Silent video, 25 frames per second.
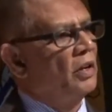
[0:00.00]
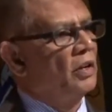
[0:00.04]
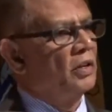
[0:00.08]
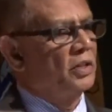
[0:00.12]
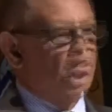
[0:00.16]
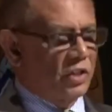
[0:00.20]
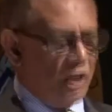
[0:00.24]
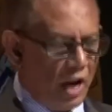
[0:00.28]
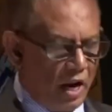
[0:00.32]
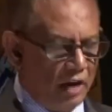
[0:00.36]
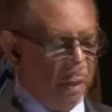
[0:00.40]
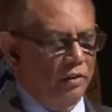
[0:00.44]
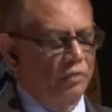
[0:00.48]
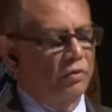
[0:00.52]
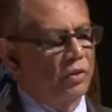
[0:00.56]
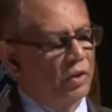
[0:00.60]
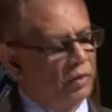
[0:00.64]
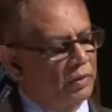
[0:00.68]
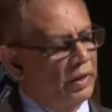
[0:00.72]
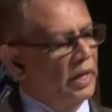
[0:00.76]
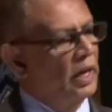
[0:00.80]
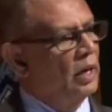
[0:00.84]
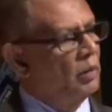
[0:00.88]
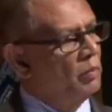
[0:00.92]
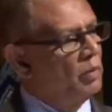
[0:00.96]
starting
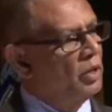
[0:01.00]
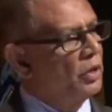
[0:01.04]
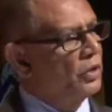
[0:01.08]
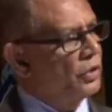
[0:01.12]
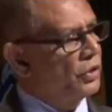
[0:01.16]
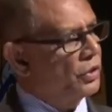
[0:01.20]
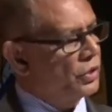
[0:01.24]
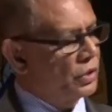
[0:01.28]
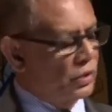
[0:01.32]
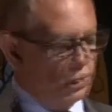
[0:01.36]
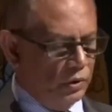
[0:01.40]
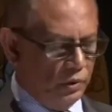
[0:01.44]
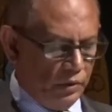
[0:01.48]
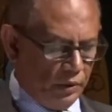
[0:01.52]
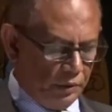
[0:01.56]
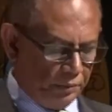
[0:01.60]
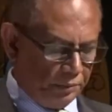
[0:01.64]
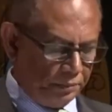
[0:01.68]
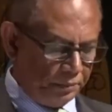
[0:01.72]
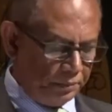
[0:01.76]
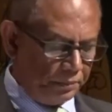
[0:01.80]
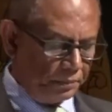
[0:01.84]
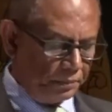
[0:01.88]
from the elementary school.